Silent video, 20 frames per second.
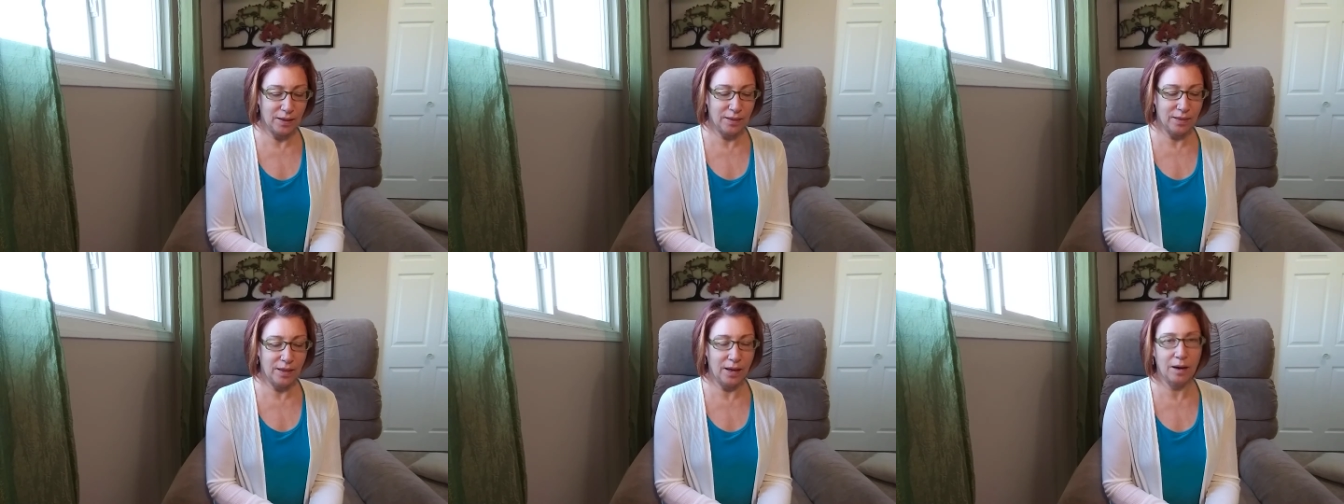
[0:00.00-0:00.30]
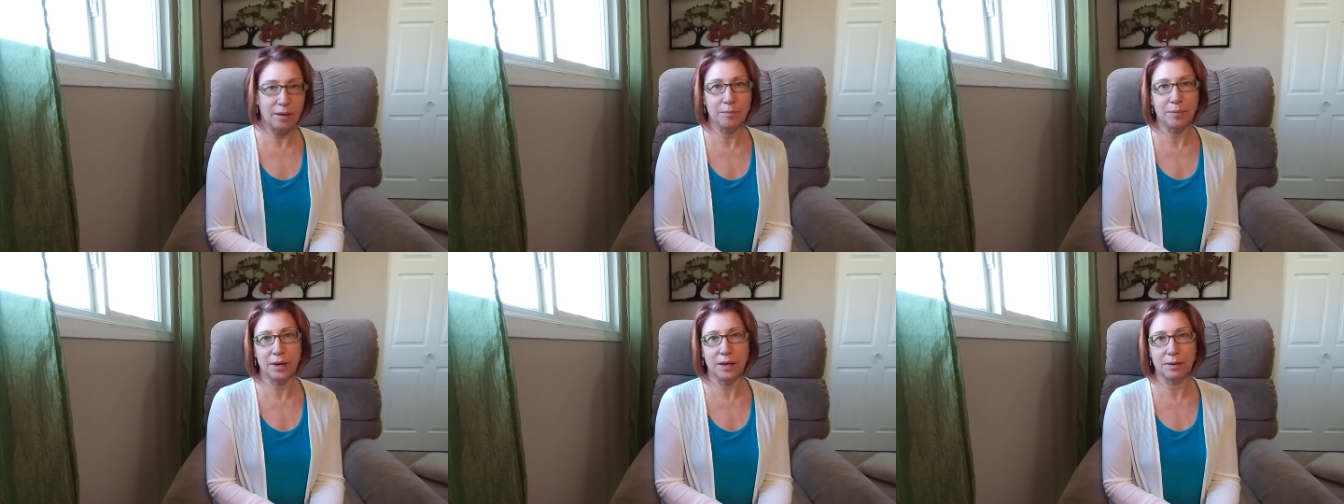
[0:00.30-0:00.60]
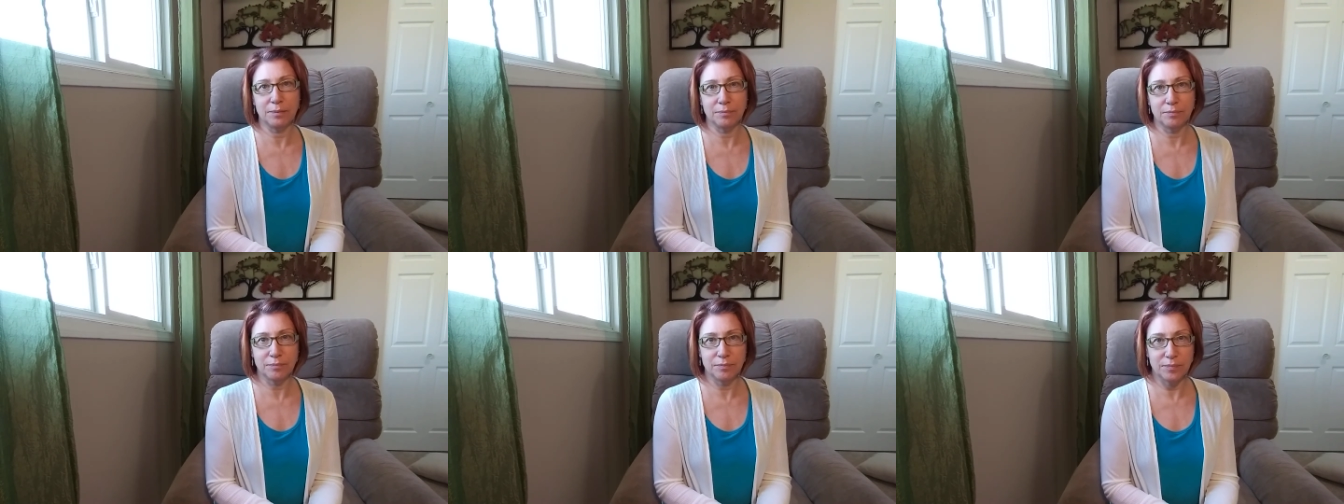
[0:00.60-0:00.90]
that might
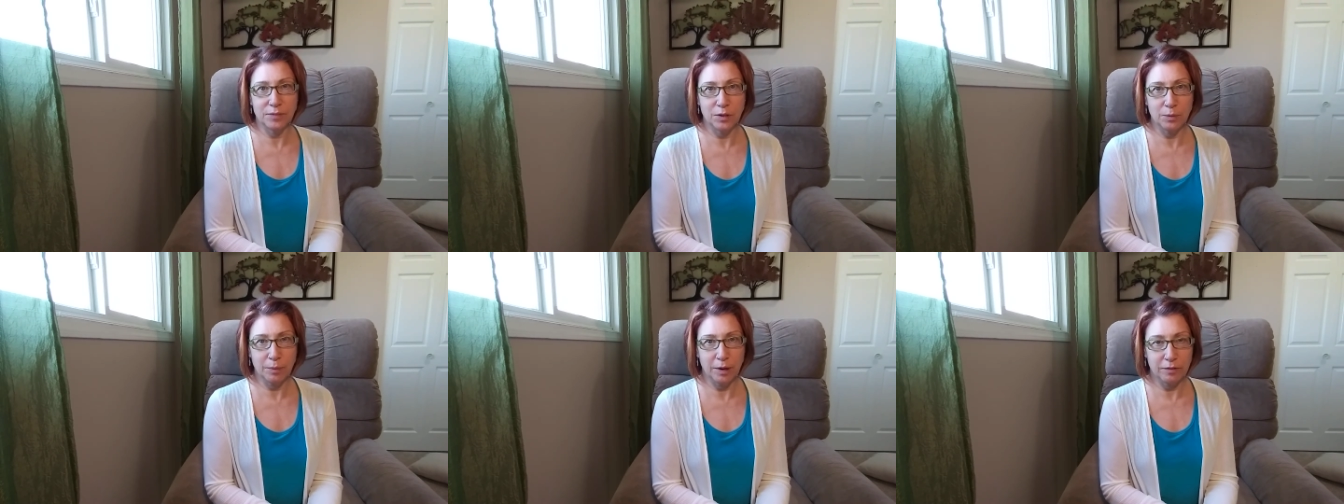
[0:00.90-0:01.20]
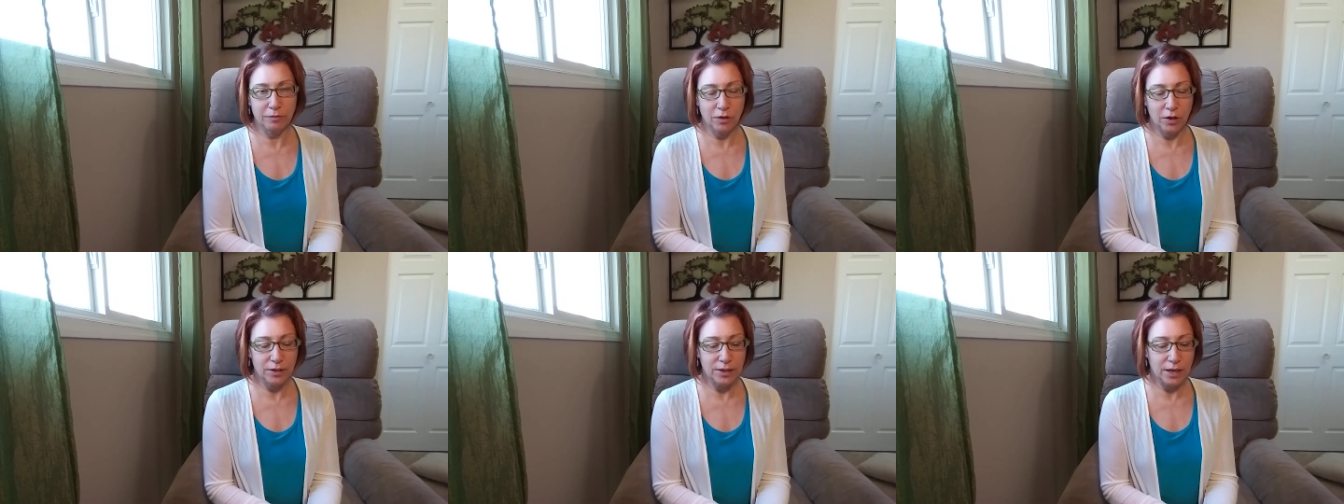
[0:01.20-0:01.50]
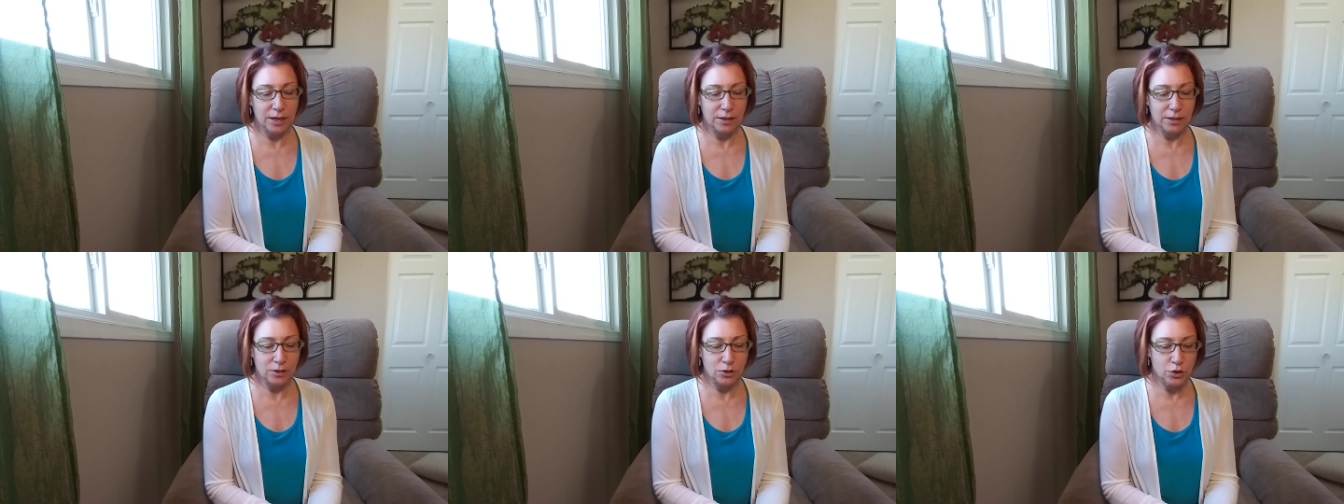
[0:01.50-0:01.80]
you might find
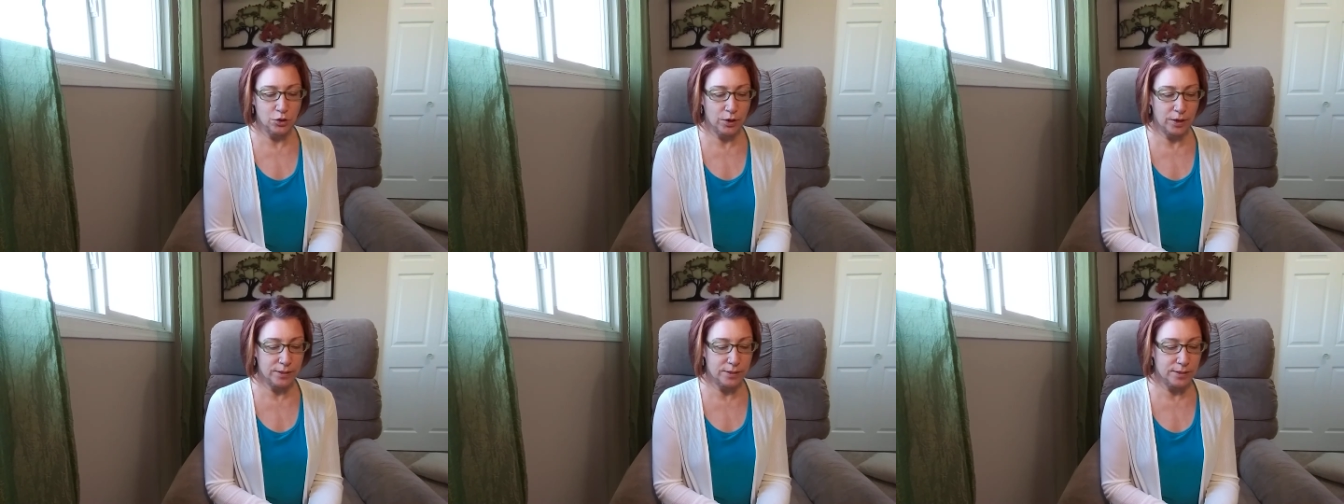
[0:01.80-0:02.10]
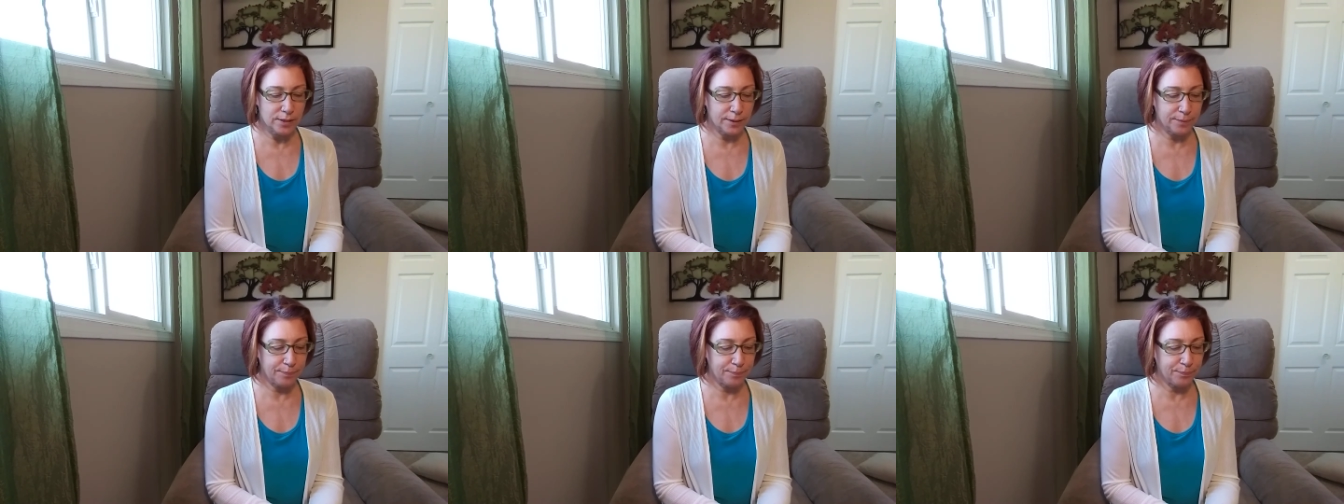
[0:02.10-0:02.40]
that interesting.